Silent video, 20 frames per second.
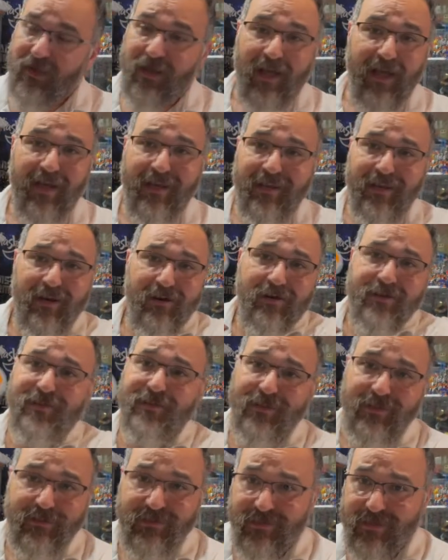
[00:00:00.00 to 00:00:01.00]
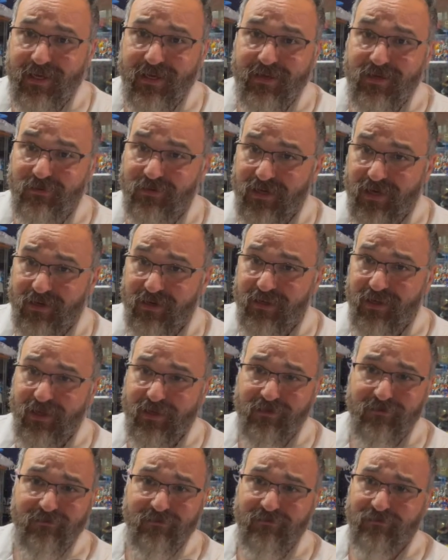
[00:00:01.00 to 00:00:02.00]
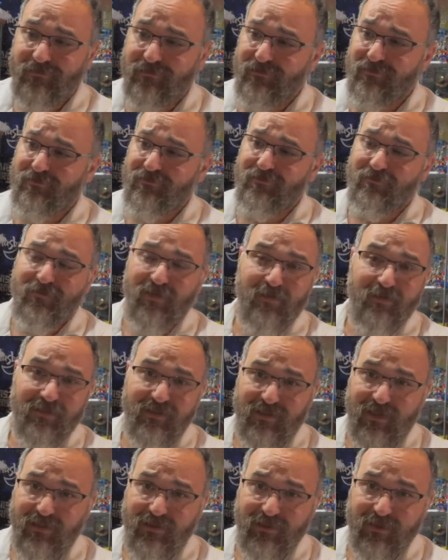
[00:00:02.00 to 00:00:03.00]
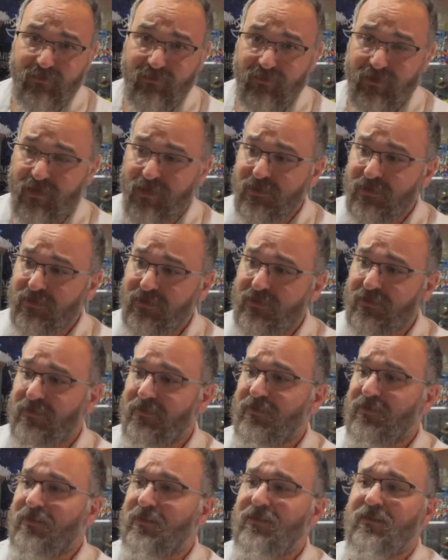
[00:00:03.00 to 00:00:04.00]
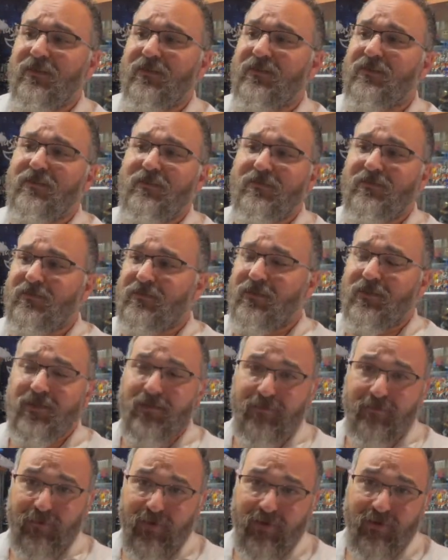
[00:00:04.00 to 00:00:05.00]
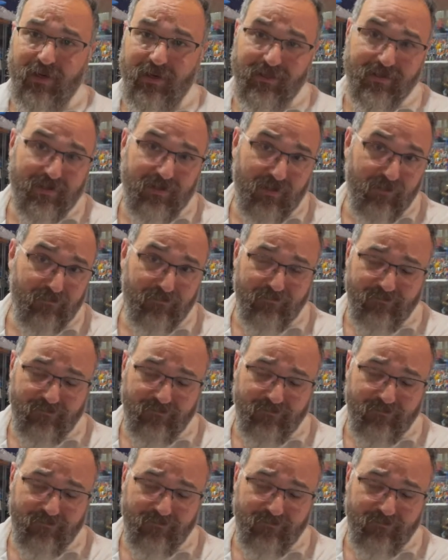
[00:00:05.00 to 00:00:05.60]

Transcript: I guarantee this guy comes out again, maybe slightly different color, uh, better head sculpt.